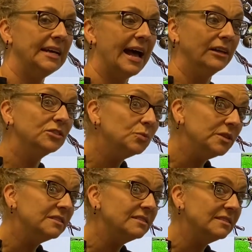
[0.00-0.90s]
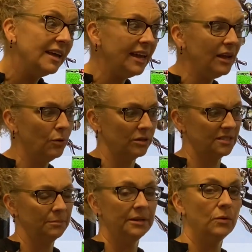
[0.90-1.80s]
else with a sleigh or
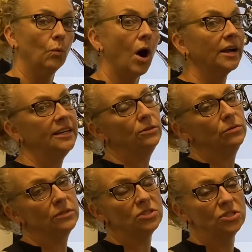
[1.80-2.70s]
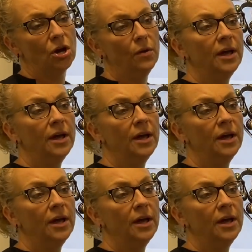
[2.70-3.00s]
somebody walking through the snow,